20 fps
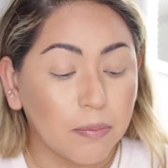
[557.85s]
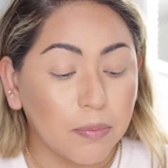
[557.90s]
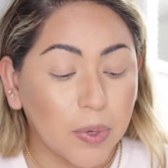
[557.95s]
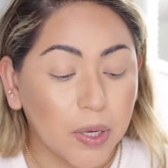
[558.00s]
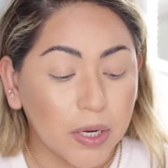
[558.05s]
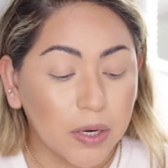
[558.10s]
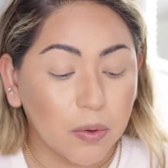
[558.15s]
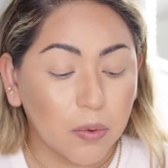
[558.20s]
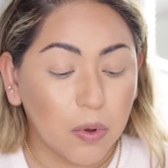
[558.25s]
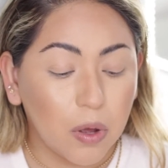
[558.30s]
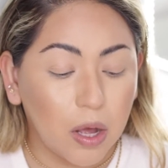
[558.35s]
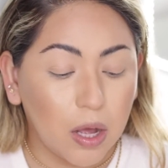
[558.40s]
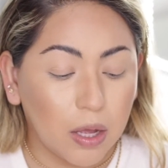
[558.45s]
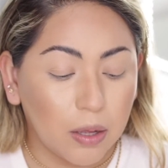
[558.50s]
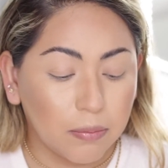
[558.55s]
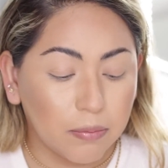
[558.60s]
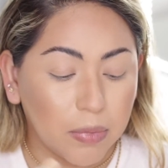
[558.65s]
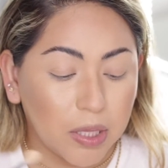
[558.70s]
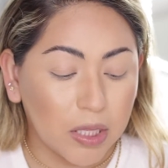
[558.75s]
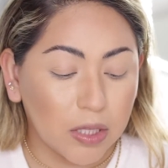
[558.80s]
But
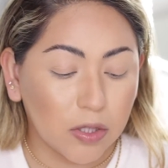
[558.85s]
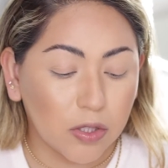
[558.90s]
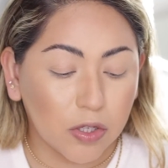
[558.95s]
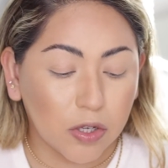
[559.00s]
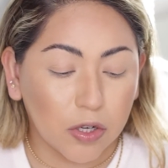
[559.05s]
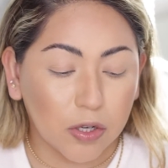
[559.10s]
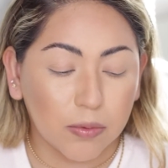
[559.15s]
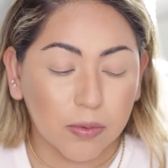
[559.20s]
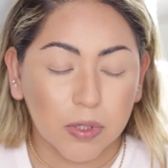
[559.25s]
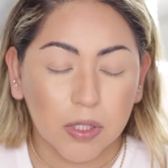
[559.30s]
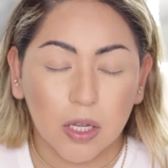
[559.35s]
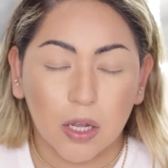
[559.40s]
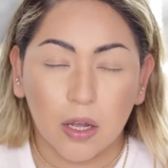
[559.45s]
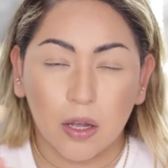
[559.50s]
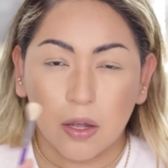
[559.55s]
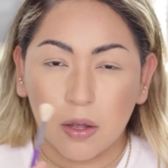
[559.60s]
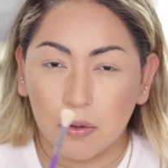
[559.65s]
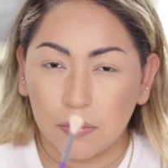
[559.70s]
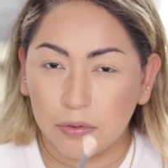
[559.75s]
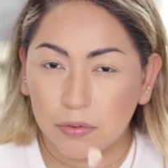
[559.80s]
in terms
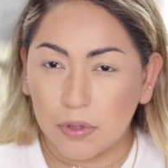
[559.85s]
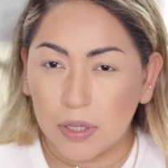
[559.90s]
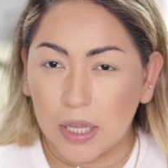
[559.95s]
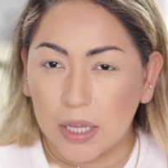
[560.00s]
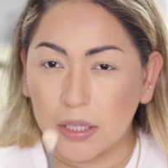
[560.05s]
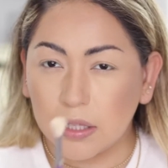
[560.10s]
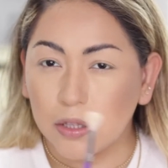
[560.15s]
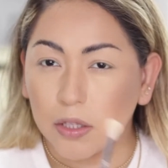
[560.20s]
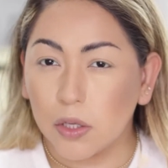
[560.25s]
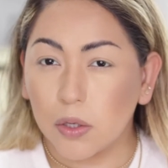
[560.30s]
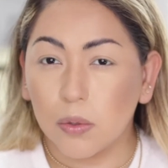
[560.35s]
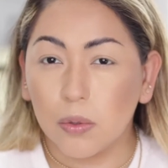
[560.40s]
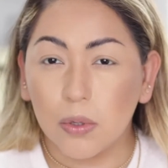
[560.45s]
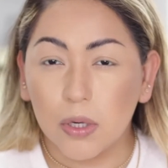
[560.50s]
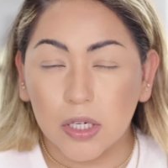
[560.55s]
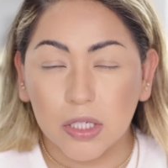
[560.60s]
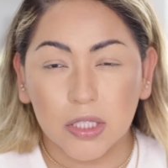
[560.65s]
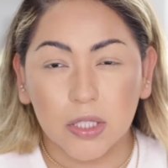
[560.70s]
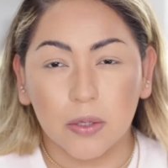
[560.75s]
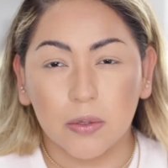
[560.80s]
of like the
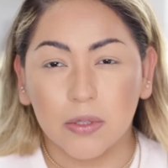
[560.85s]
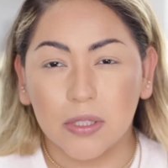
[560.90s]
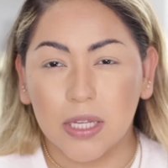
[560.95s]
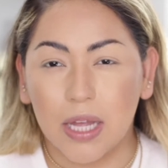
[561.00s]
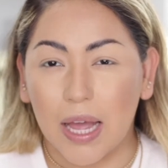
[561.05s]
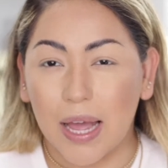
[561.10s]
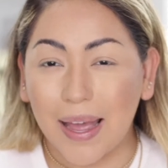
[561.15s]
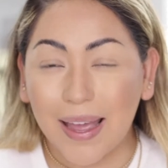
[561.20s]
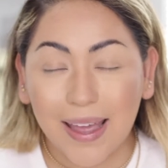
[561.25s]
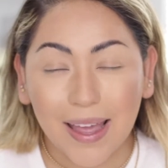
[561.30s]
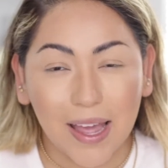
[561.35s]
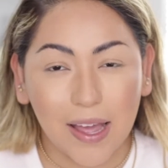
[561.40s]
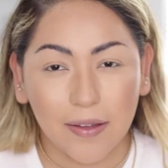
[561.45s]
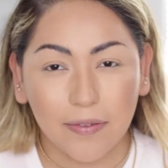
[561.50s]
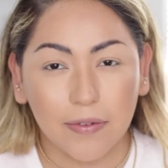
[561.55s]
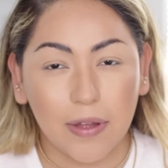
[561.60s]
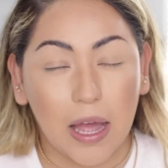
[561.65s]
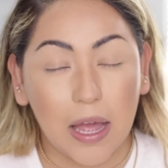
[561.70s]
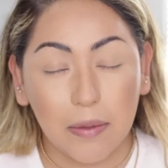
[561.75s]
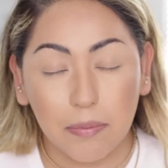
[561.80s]
cooler tones,
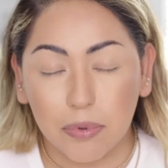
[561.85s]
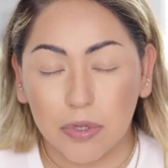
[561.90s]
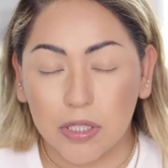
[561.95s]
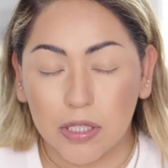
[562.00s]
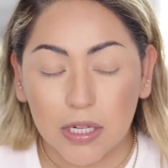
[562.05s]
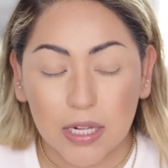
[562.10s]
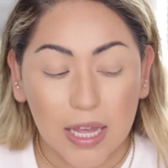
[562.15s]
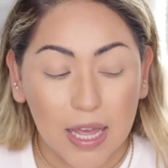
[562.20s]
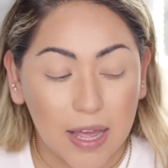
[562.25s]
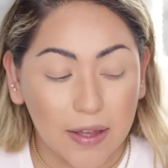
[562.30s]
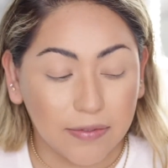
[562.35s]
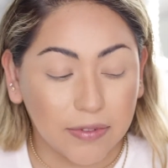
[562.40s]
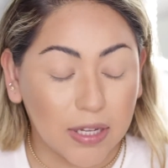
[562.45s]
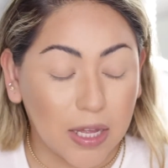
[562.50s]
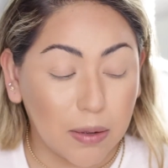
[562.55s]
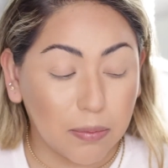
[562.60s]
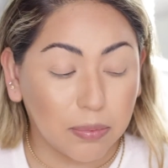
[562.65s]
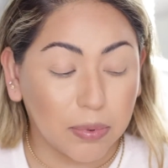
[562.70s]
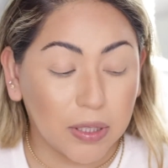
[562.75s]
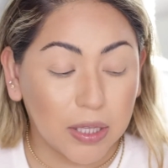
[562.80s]
I personally have
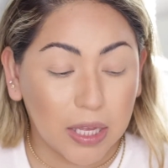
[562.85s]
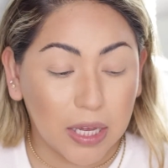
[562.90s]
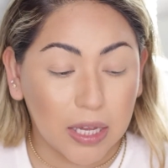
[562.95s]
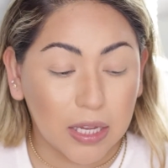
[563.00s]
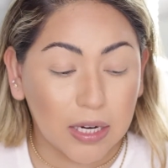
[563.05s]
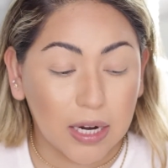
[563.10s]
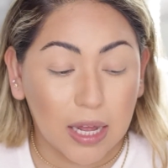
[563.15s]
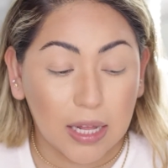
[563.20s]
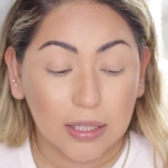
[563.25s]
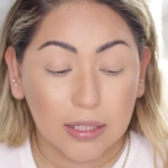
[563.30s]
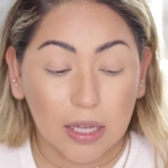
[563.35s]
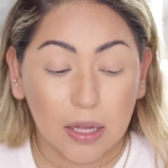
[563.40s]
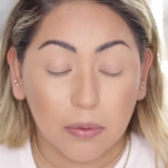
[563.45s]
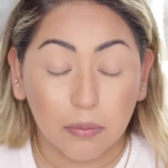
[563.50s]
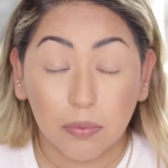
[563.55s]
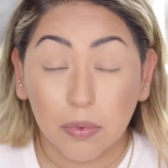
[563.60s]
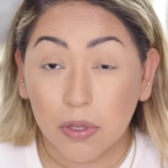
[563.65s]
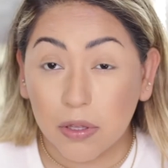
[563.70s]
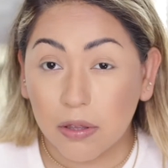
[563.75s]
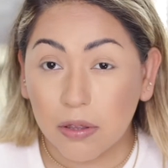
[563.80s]
not played a
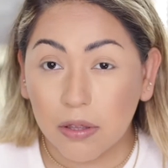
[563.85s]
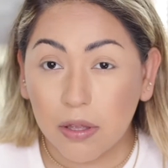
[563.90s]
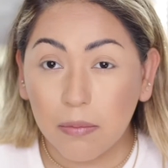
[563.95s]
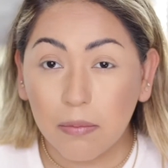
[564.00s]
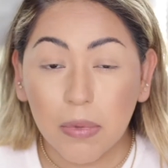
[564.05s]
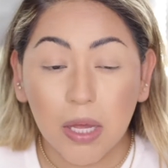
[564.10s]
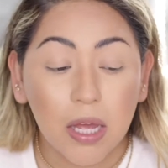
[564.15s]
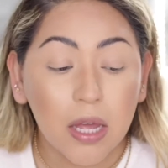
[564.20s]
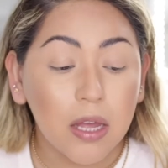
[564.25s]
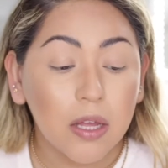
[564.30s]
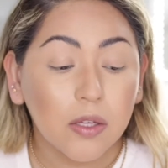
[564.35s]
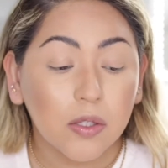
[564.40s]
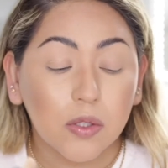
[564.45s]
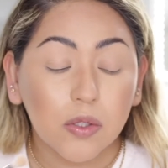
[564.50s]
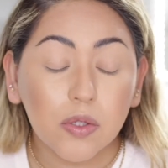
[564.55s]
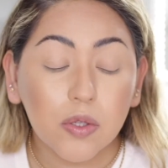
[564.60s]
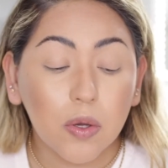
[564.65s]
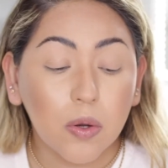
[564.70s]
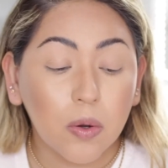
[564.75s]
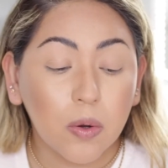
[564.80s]
lot with them.
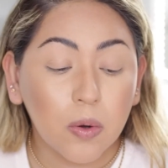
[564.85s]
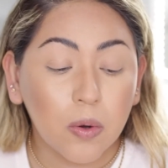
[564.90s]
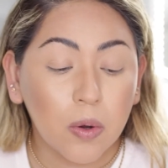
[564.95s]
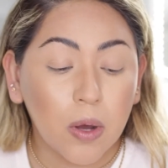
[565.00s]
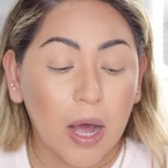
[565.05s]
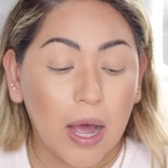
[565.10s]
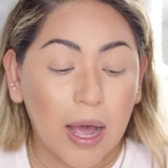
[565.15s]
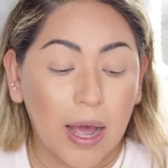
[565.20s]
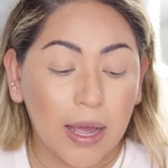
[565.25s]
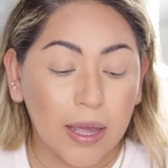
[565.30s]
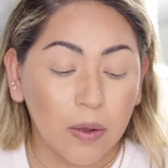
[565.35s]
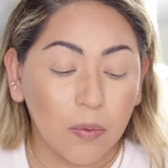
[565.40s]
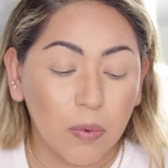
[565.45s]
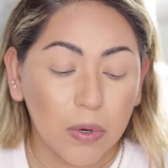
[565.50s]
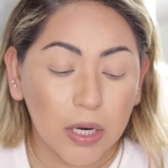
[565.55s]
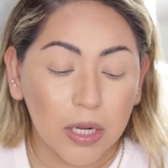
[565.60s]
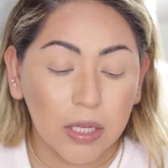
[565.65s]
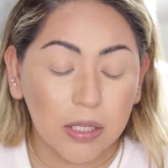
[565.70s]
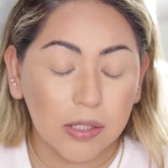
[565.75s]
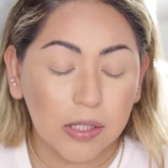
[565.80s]
So I
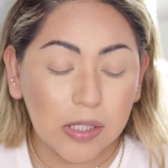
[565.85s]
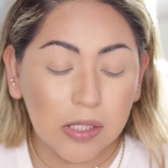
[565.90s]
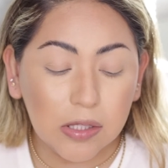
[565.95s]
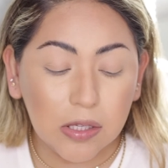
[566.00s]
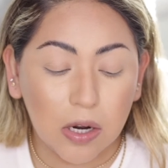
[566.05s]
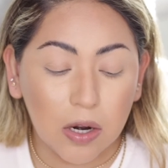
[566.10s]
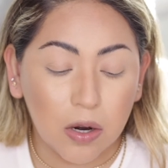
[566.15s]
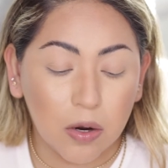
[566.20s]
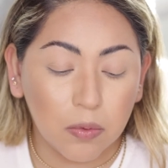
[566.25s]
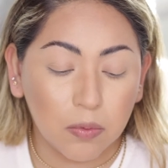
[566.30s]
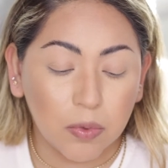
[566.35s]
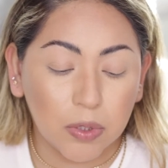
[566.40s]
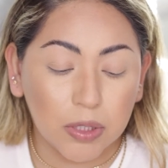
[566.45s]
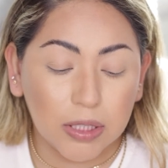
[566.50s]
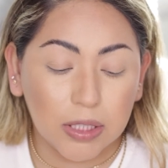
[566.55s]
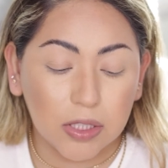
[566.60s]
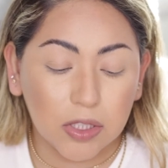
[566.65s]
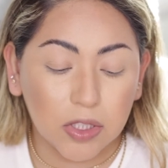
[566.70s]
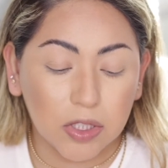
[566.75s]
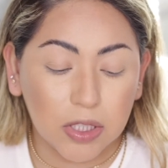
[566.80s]
want to start with
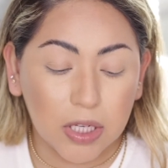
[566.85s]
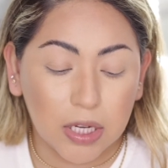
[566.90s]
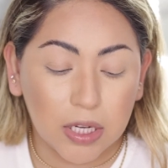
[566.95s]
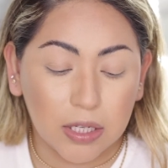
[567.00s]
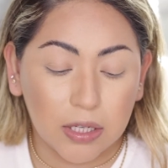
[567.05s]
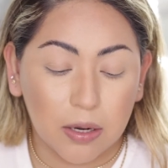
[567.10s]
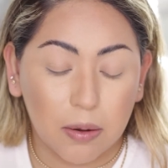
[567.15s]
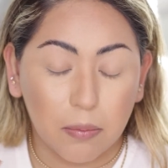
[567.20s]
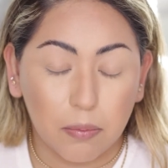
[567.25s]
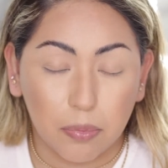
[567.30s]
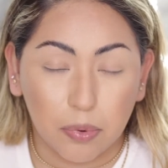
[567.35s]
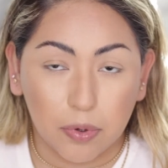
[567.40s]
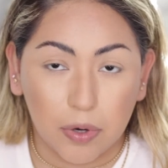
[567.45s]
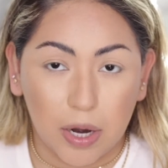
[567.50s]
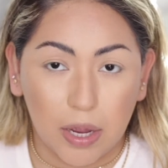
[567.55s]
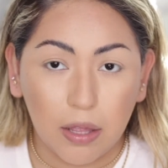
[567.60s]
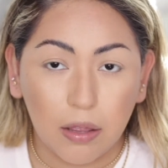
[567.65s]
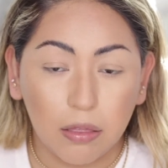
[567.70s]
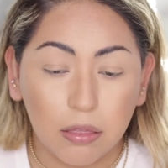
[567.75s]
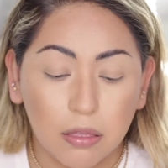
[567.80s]
the shade
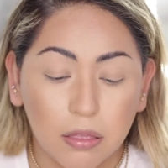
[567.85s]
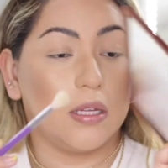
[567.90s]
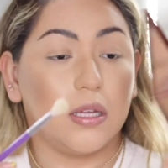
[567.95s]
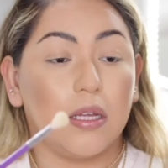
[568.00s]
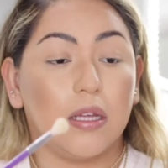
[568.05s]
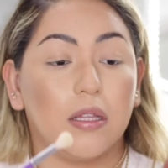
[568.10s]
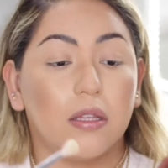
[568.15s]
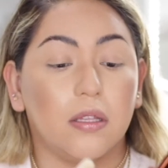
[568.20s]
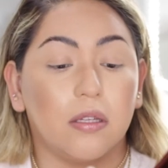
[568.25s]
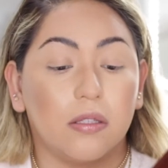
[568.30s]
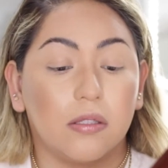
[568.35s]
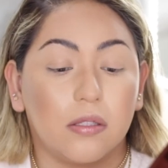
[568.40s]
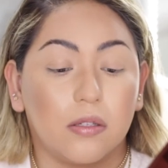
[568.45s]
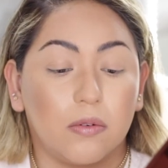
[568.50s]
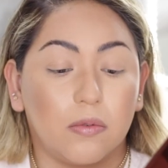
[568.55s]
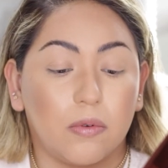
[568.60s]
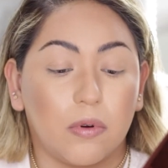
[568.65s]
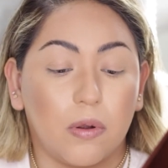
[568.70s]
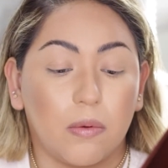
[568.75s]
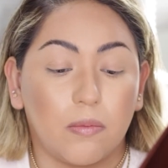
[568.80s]
Breath. It does
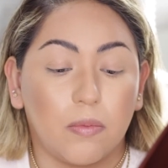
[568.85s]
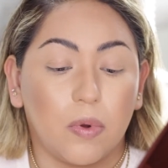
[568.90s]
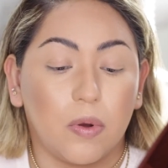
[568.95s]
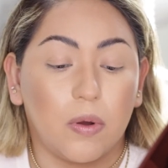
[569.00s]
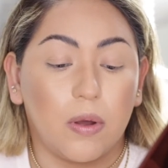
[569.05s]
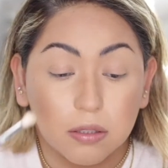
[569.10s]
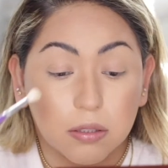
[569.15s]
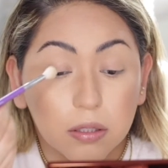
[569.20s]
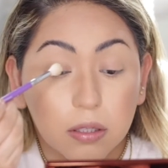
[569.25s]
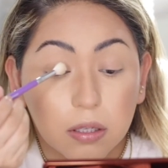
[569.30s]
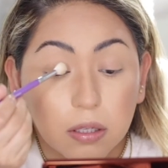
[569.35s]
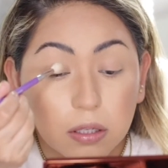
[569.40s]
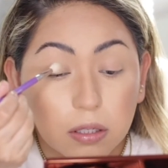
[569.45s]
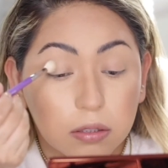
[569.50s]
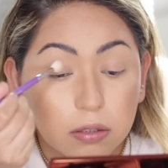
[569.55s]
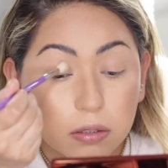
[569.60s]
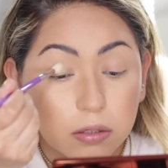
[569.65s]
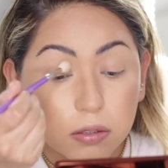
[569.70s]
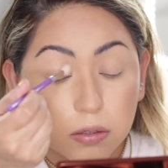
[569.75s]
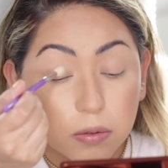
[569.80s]
crumble a little
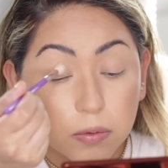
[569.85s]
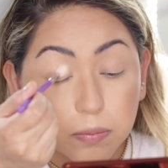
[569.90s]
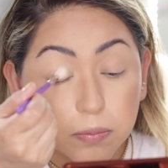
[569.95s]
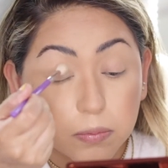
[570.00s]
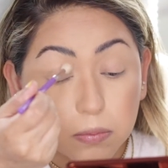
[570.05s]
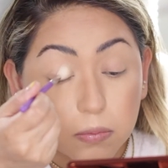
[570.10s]
bit.